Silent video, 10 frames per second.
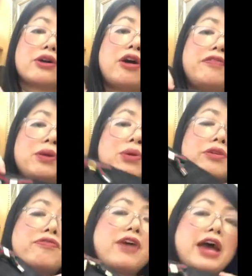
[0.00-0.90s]
coffee with
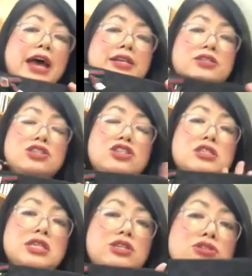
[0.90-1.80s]
a friend and you
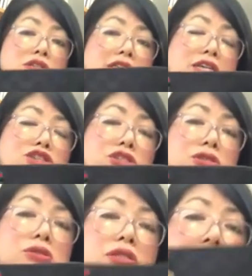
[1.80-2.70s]
just need your
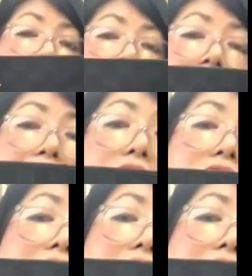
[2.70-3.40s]
essentials, this